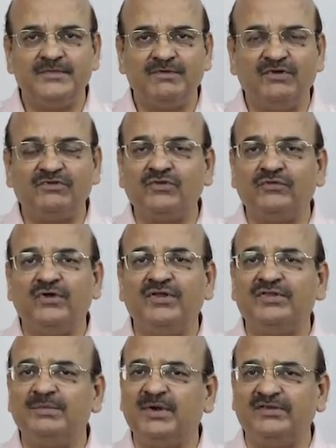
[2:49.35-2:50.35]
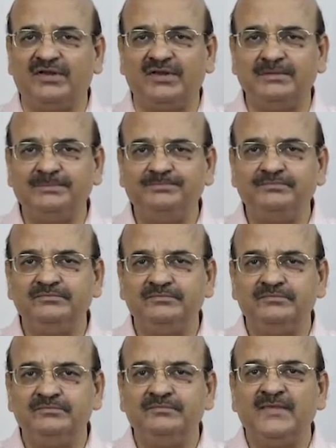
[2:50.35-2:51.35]
First of all is the budget.
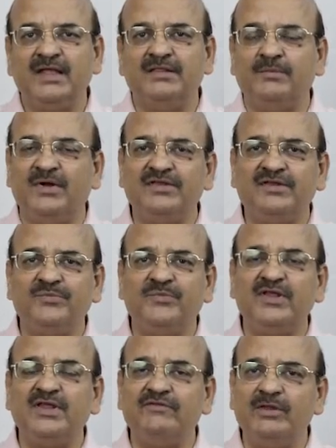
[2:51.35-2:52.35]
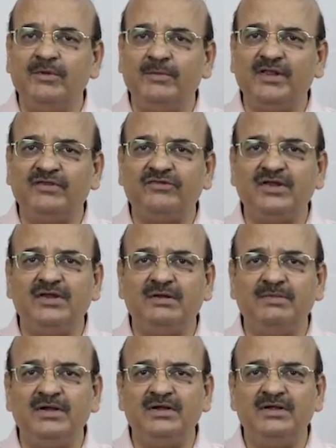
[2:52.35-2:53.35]
The budget is made available by the state
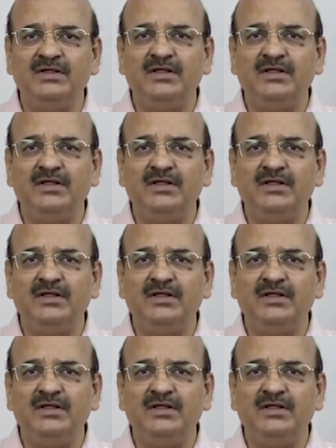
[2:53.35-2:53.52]
government,